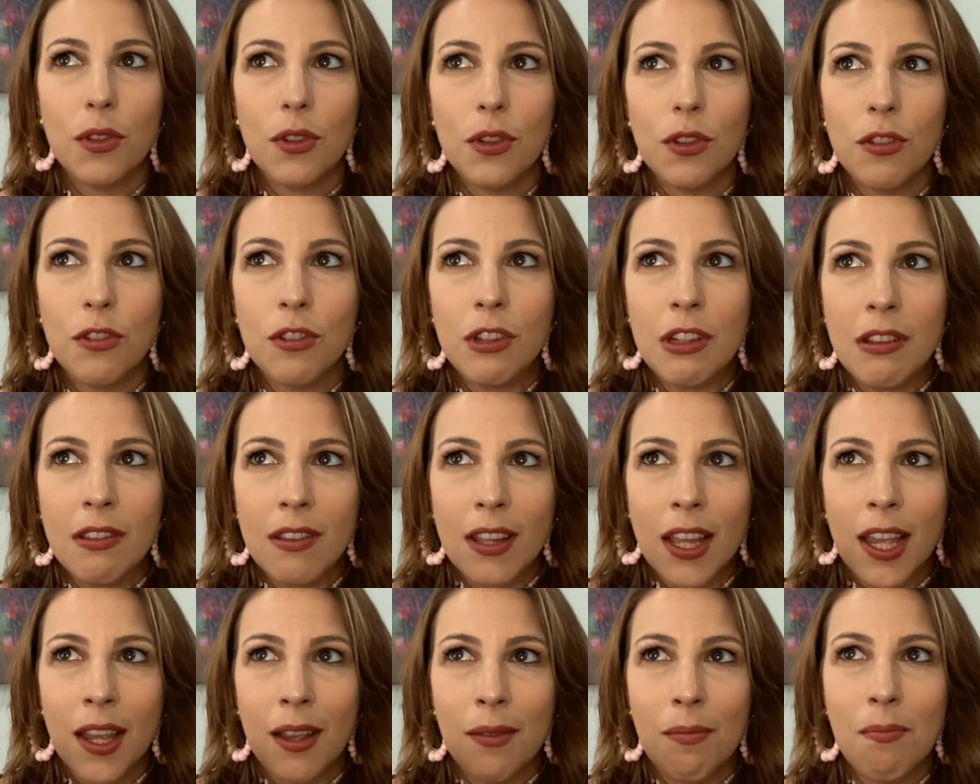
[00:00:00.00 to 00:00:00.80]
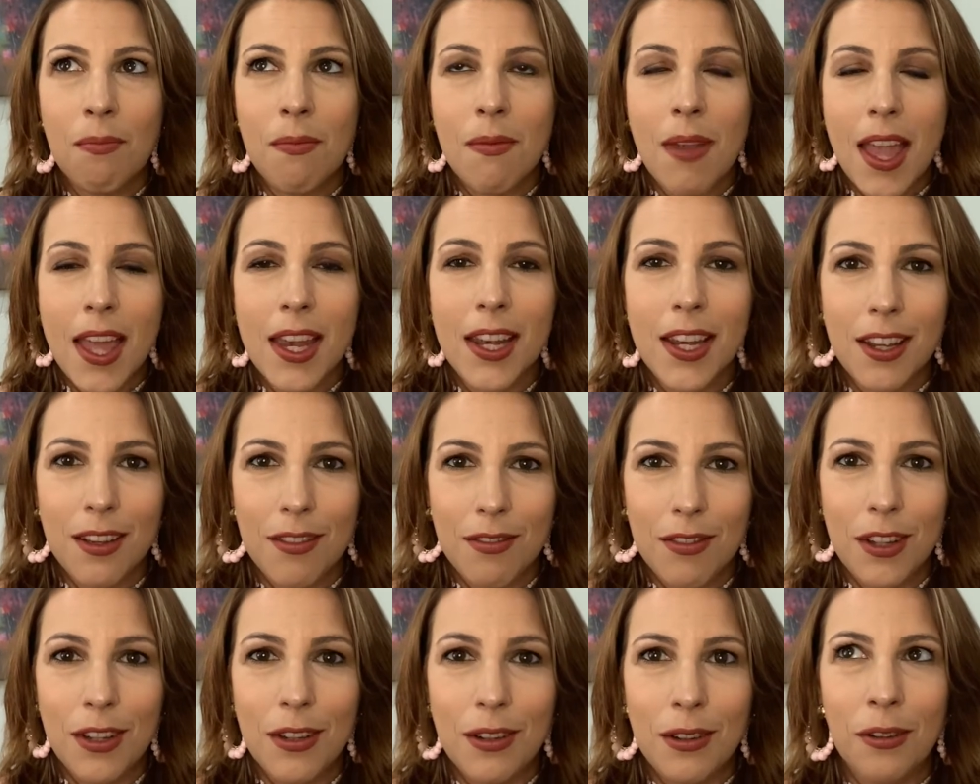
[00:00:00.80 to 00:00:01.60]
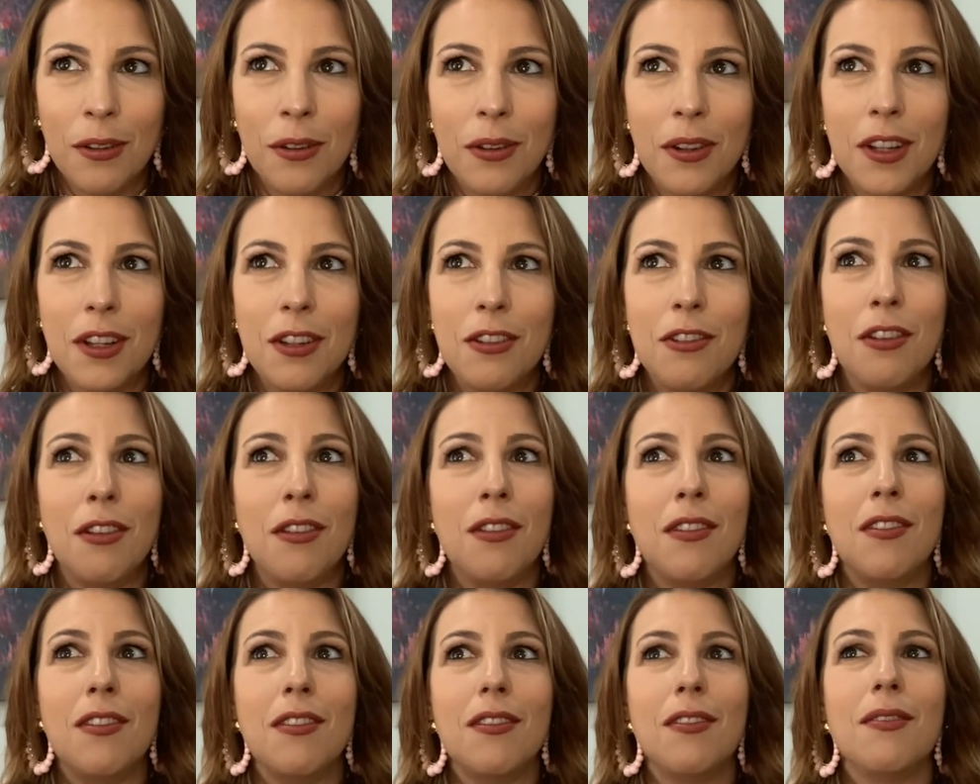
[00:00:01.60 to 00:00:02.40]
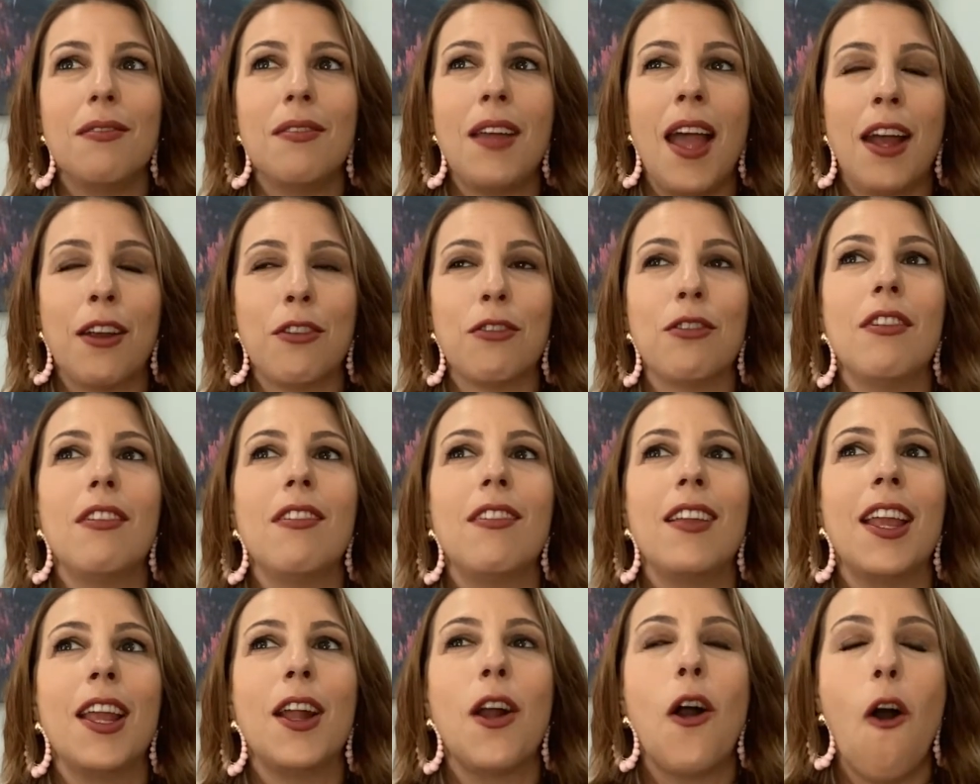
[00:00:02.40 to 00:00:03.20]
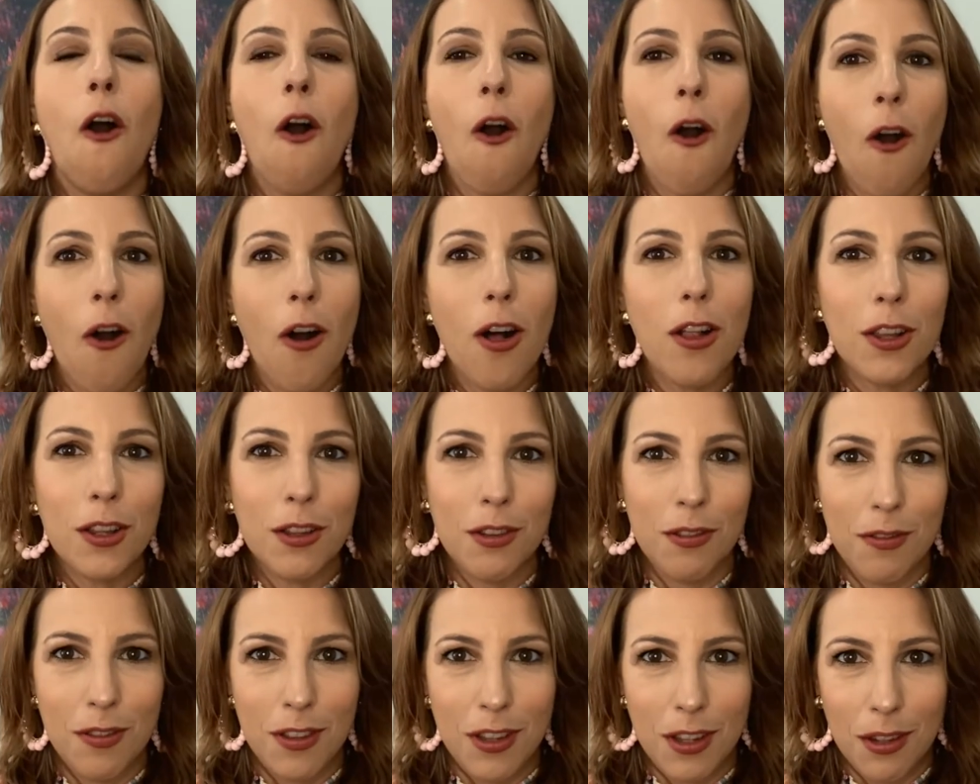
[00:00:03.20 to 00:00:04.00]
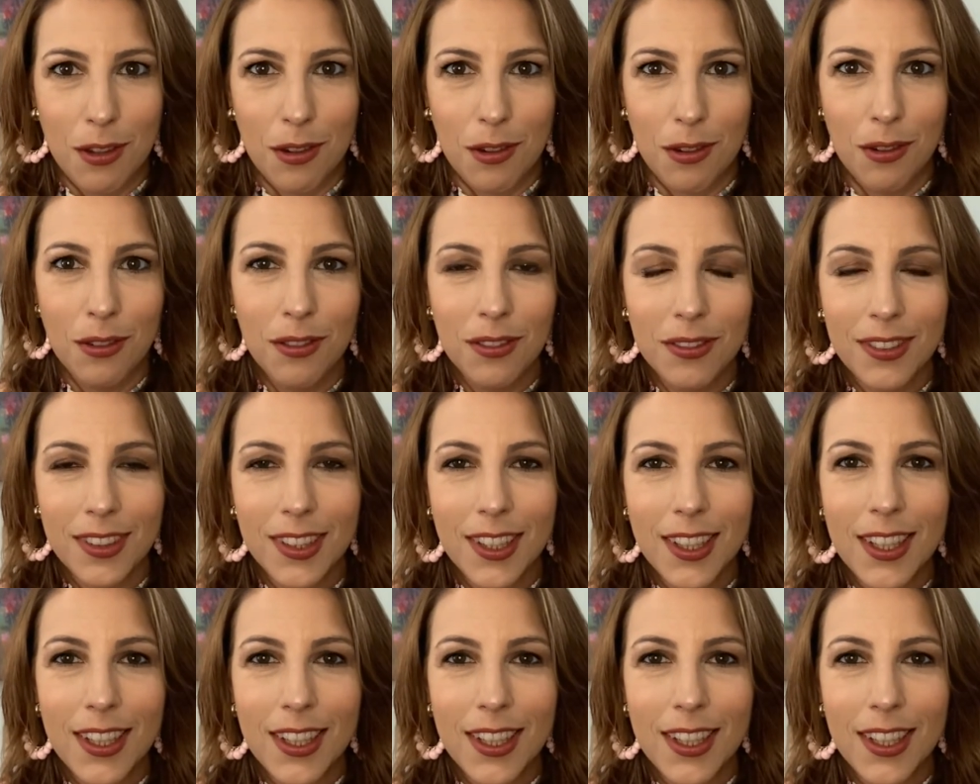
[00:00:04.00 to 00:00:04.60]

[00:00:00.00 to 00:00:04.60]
she's saying many of you, and she's actually saying all of you,